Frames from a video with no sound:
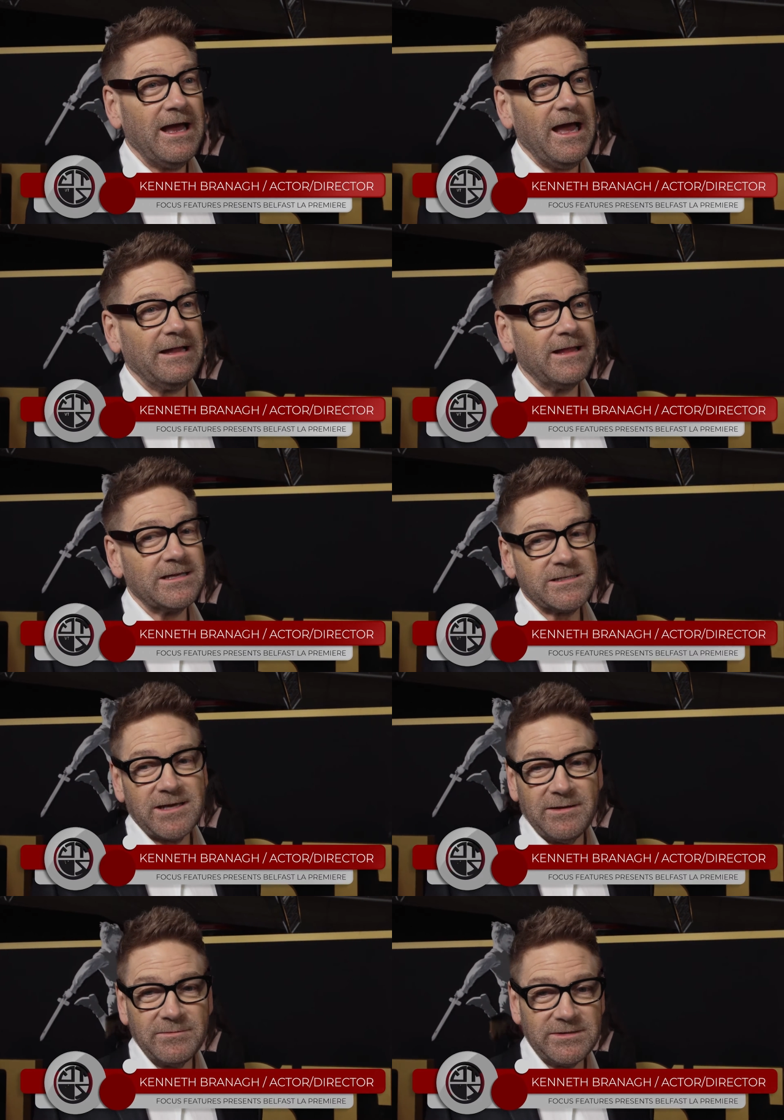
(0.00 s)
and that
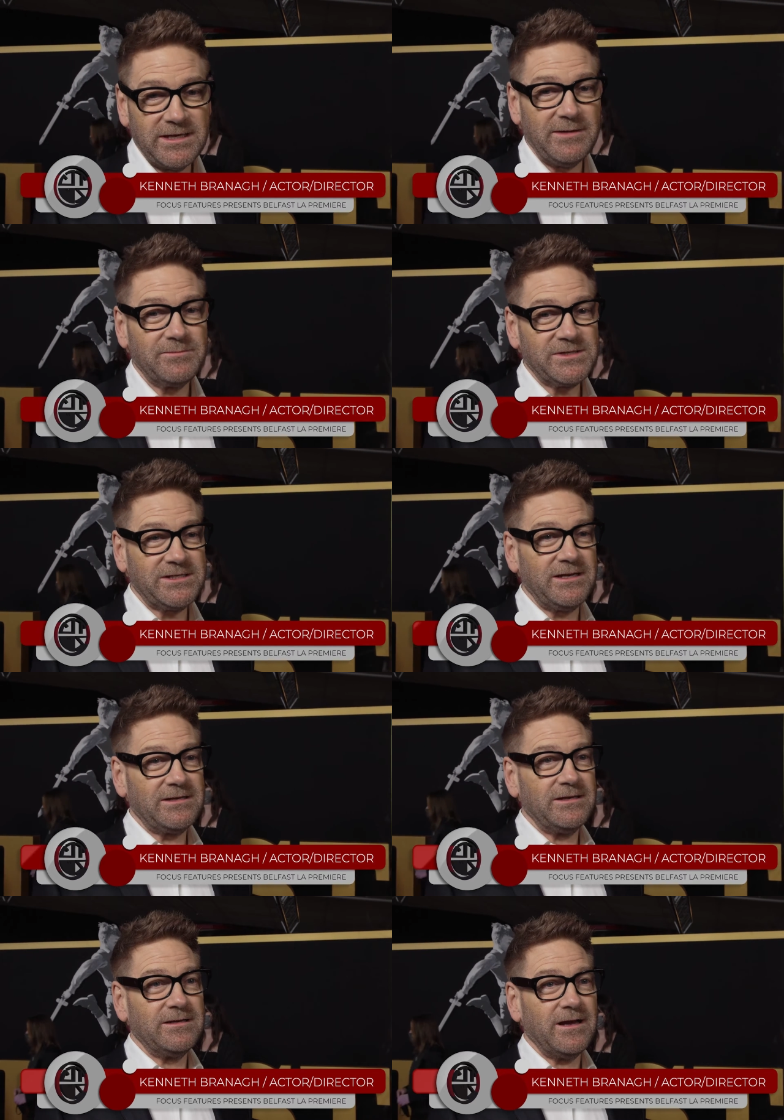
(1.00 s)
same
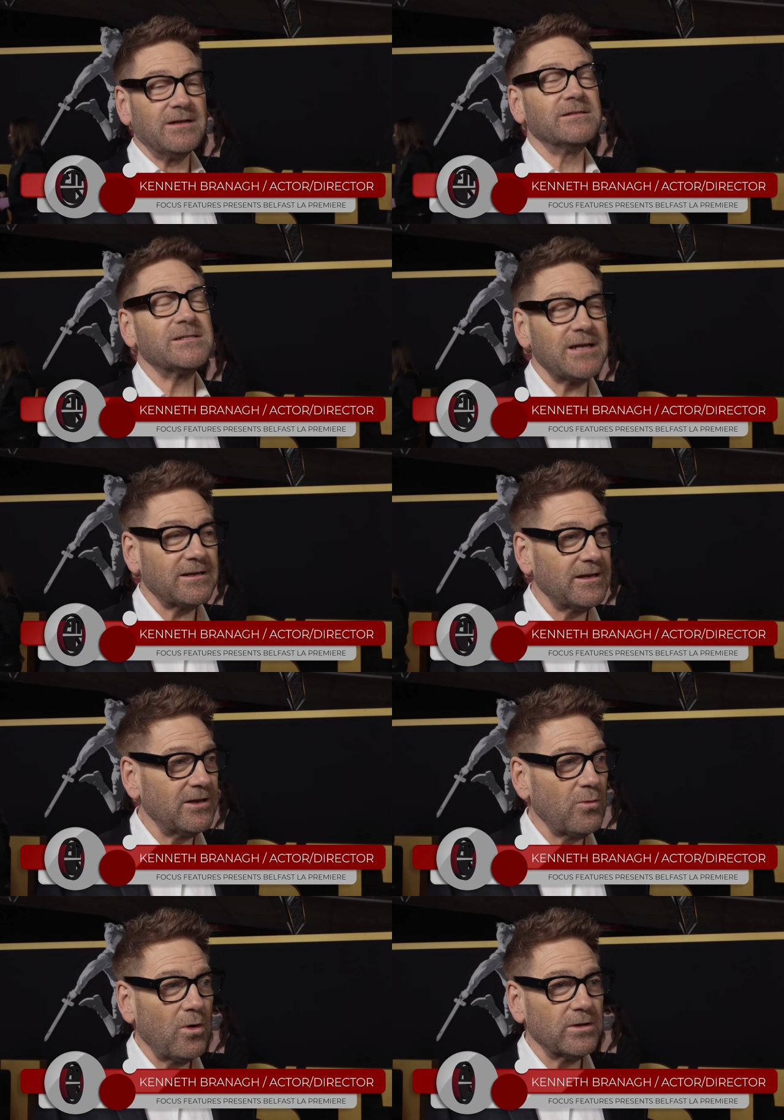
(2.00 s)
deep-seated,
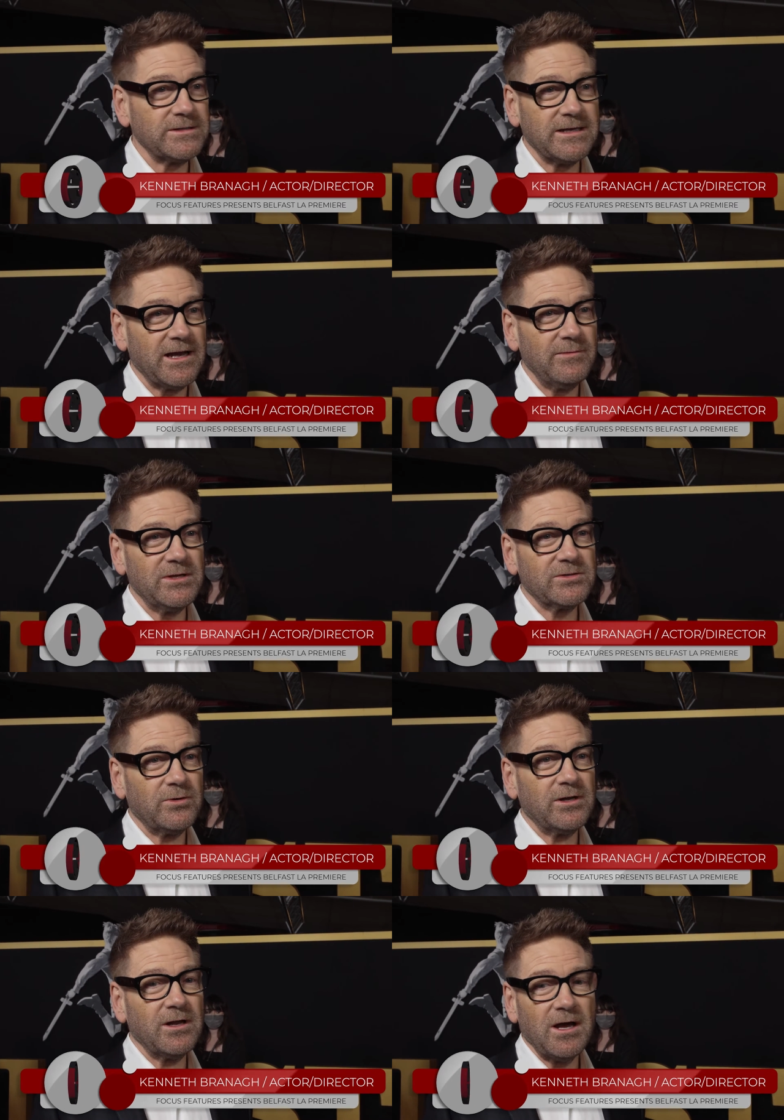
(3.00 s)
unsettling quality came
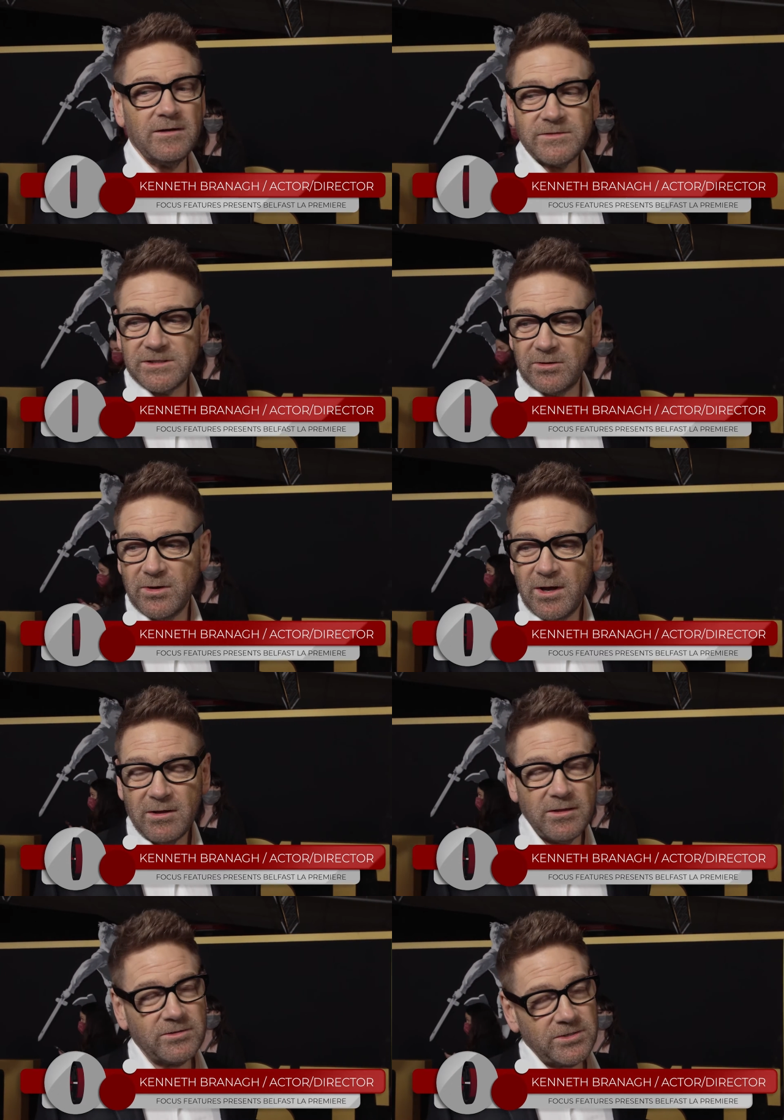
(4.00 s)
into our lives. So
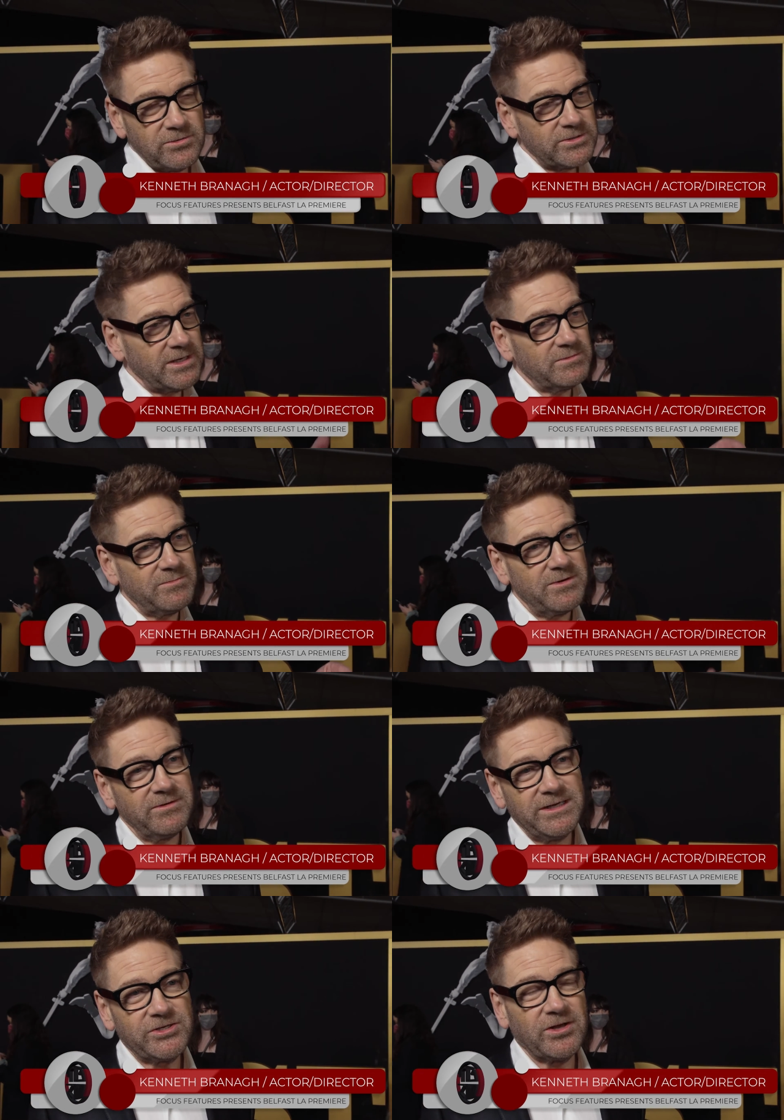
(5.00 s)
the two seemed to
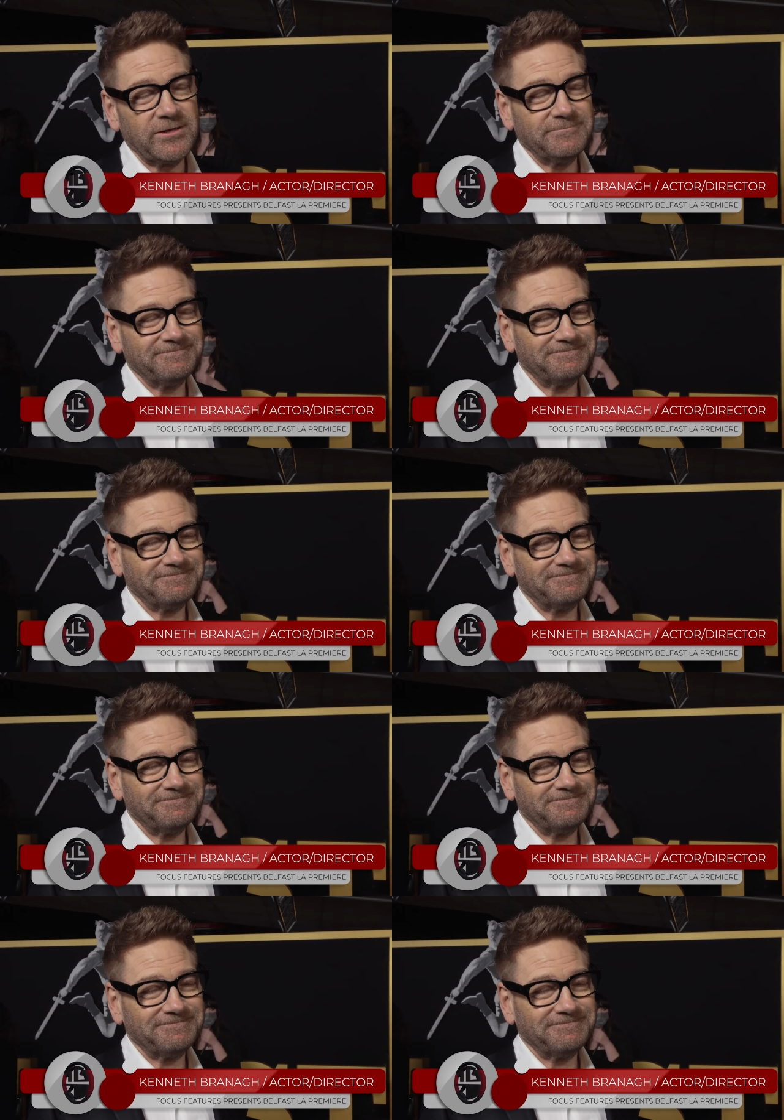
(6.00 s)
mirror each other.